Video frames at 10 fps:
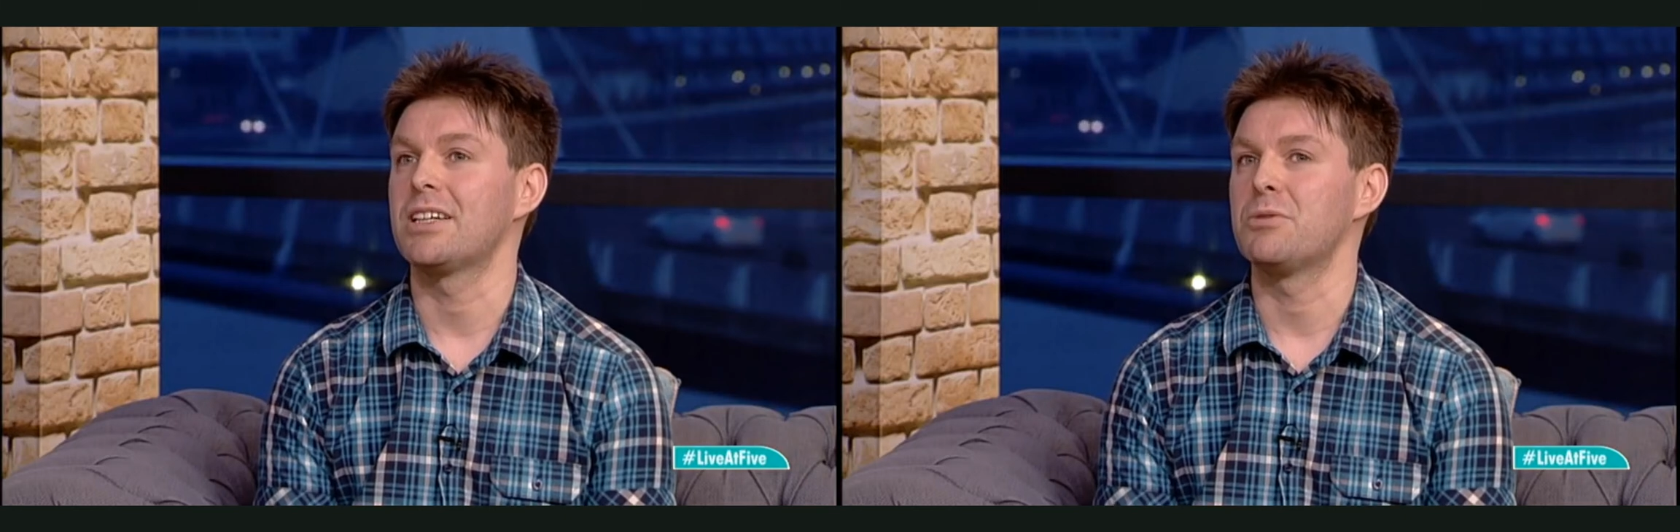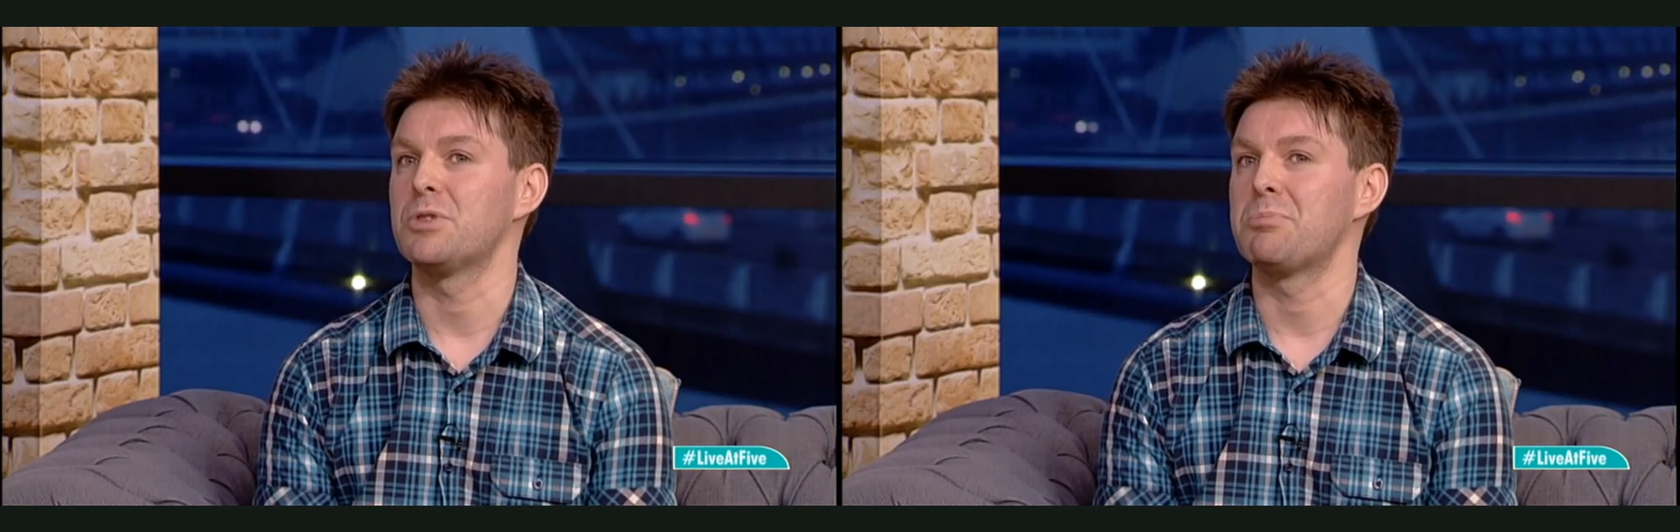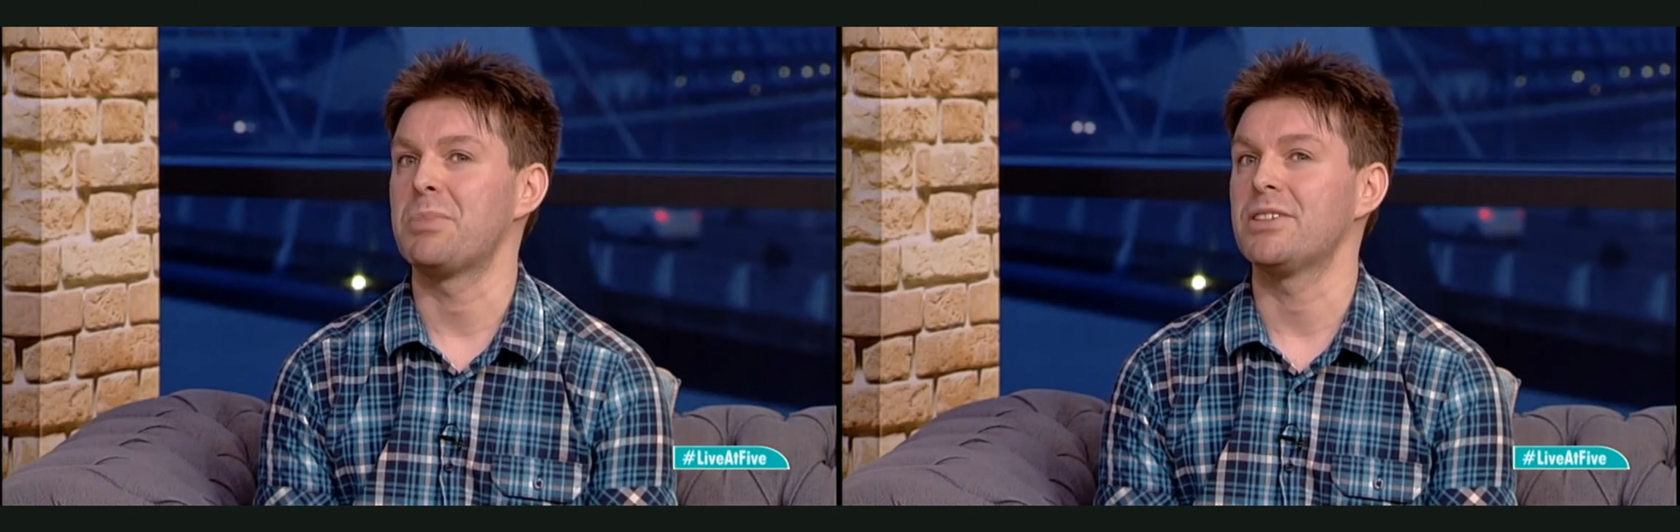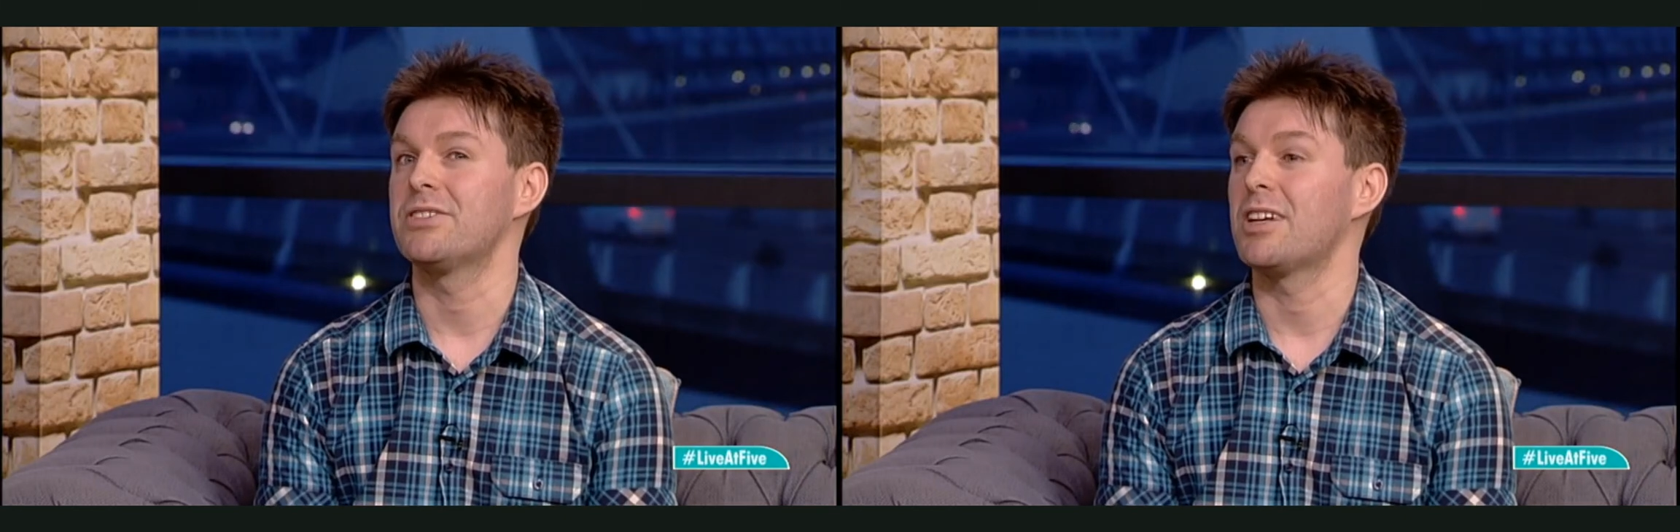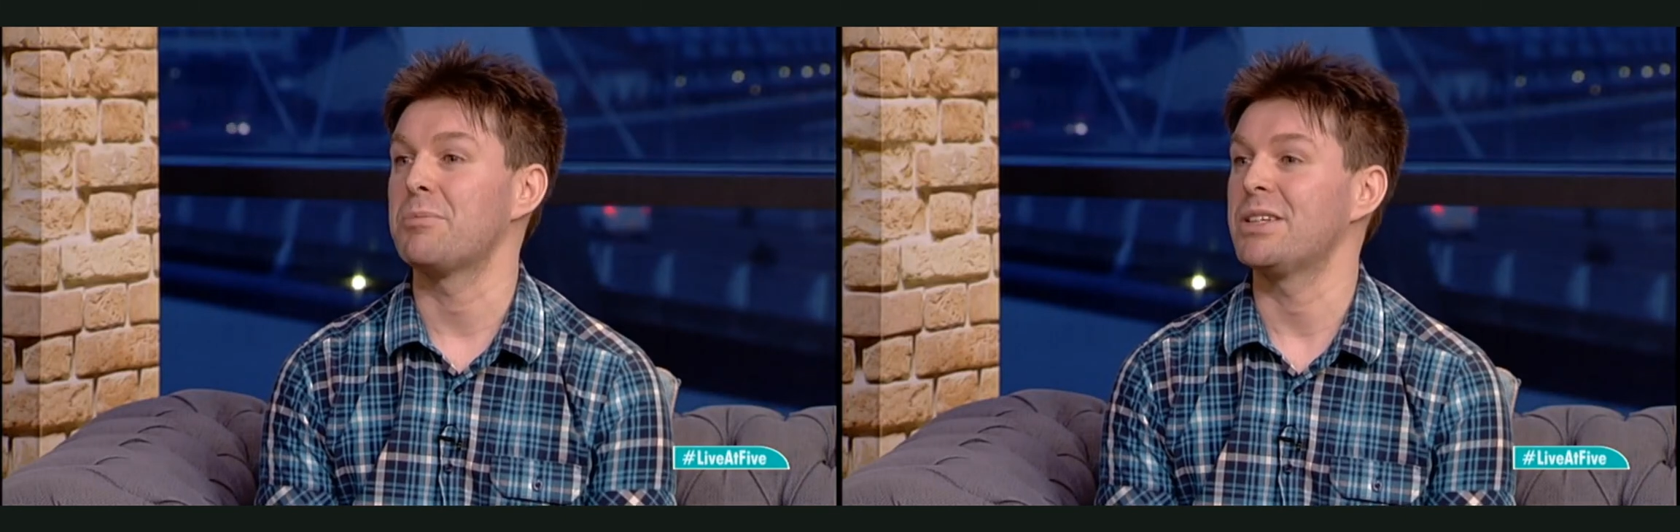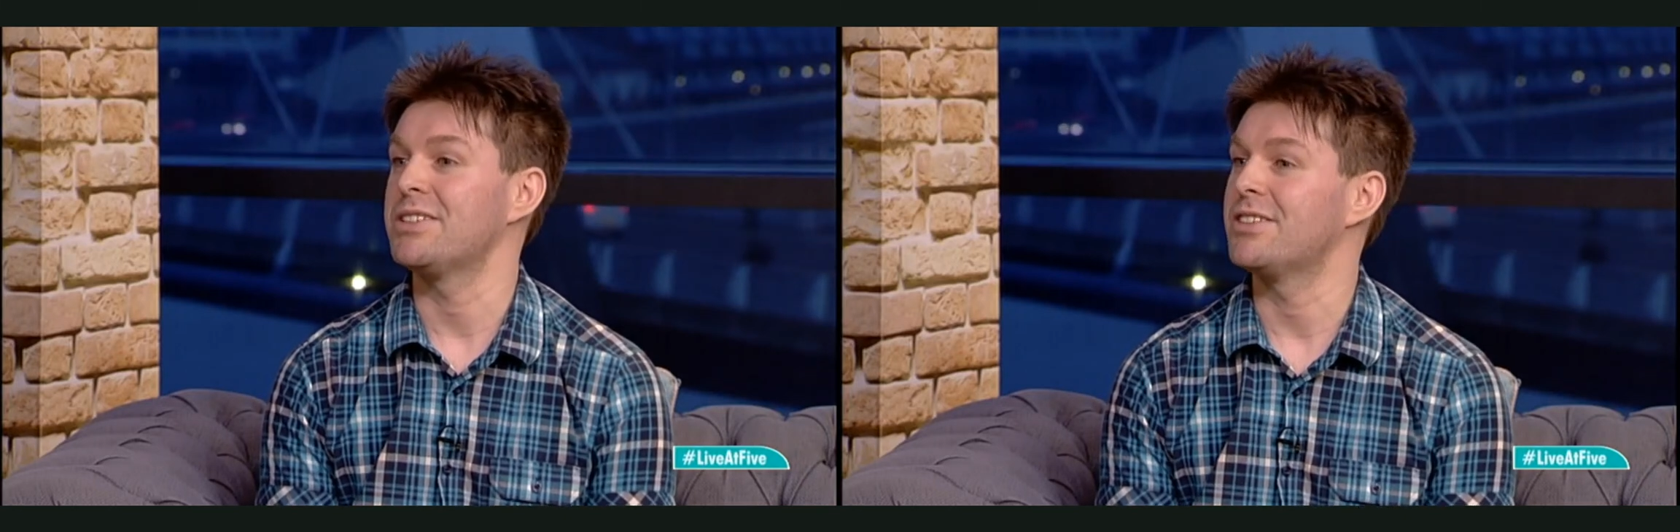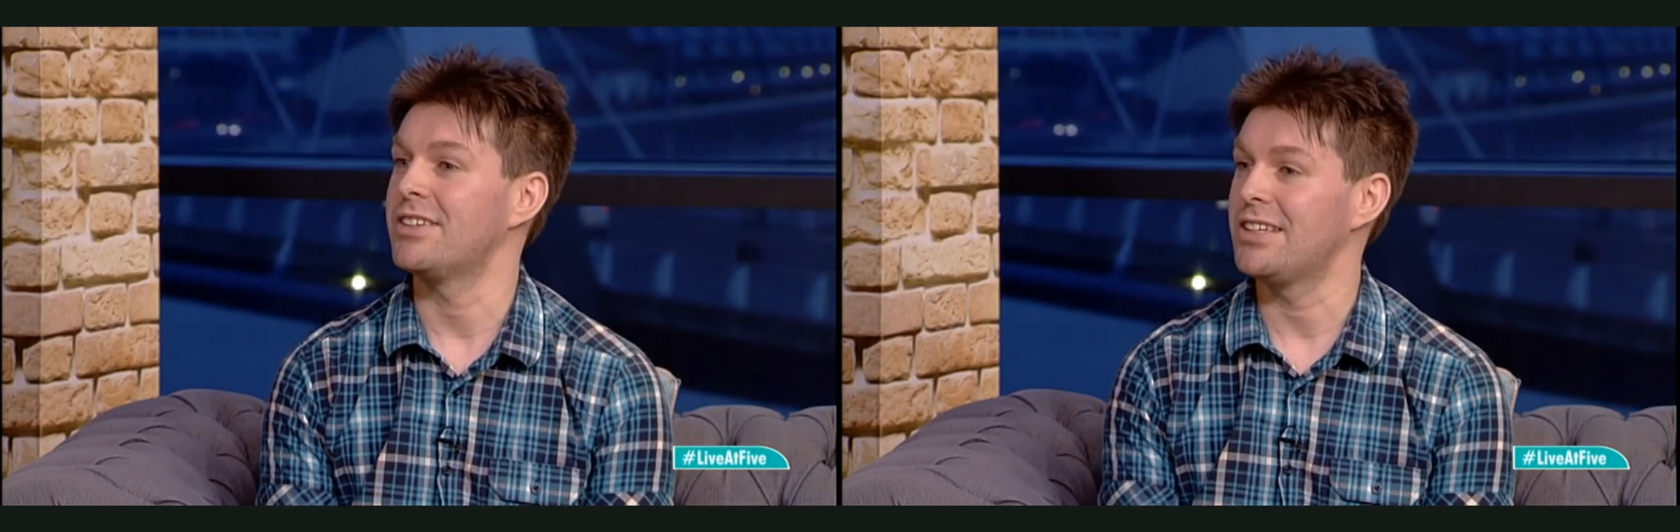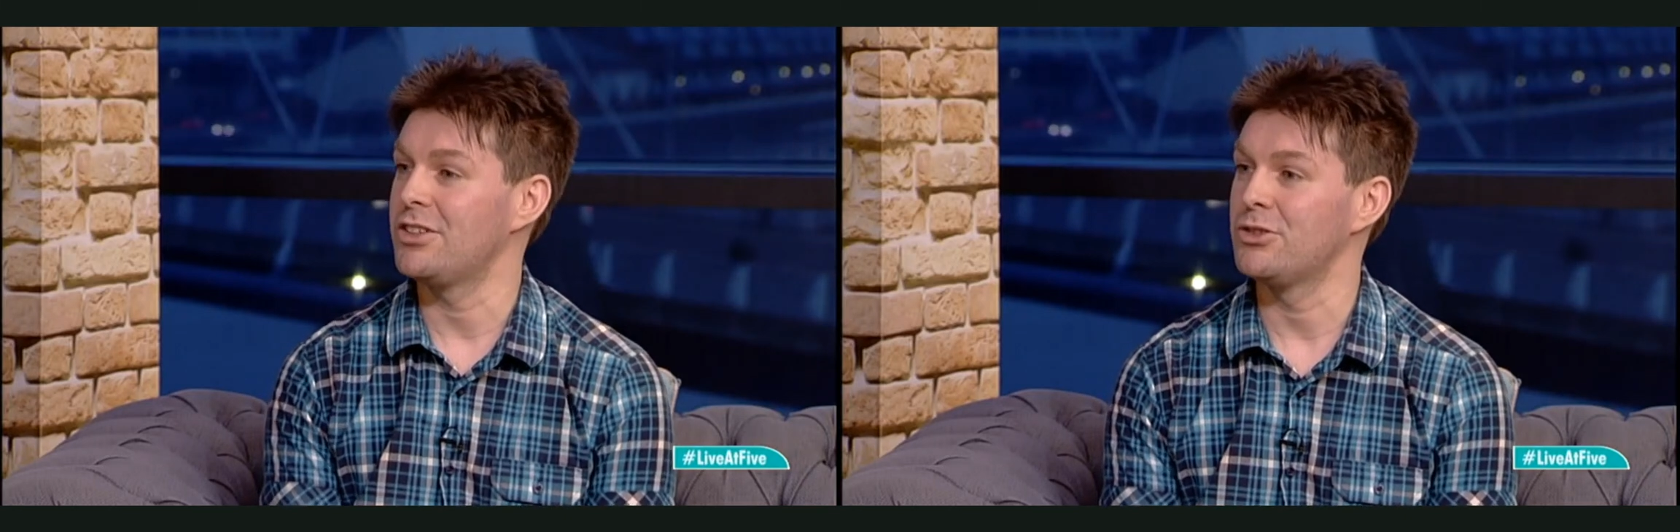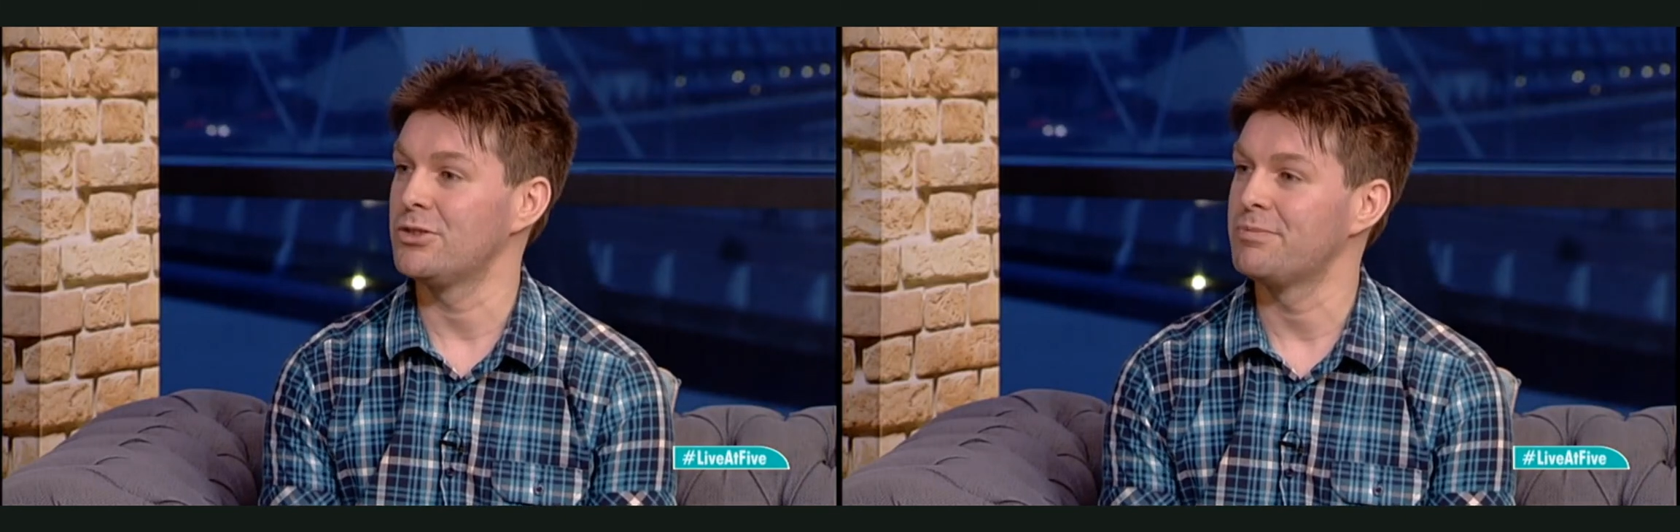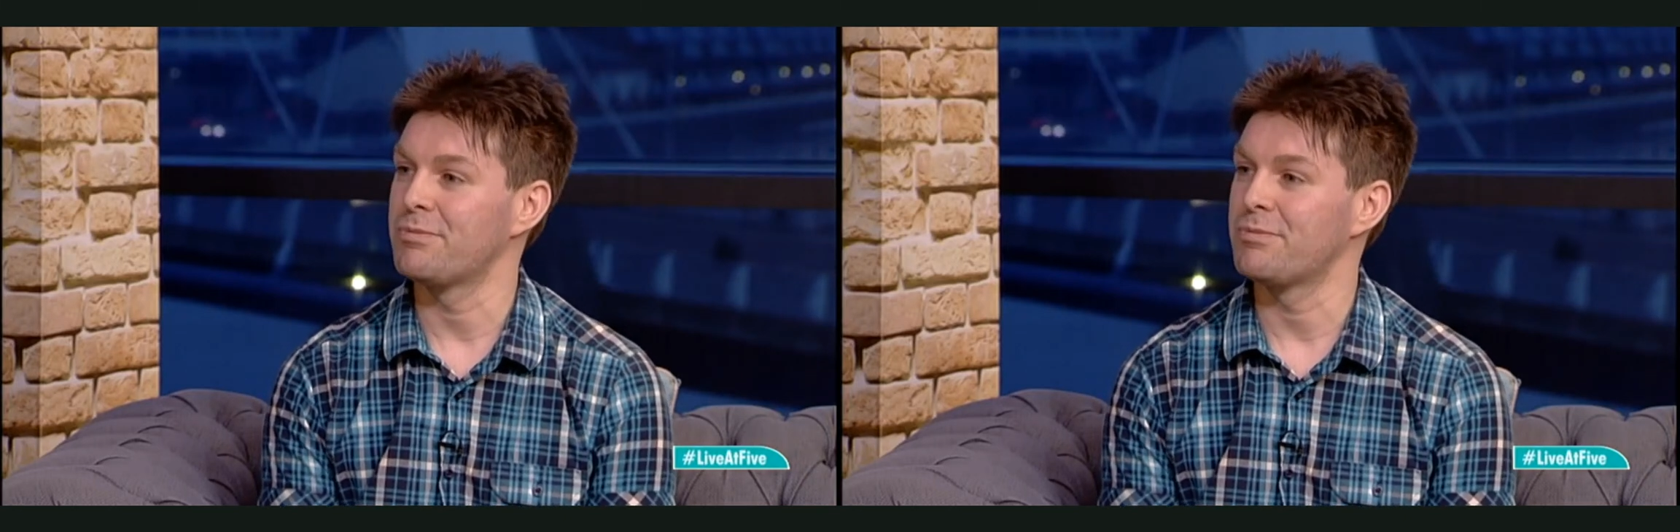it was based in a place that they knew.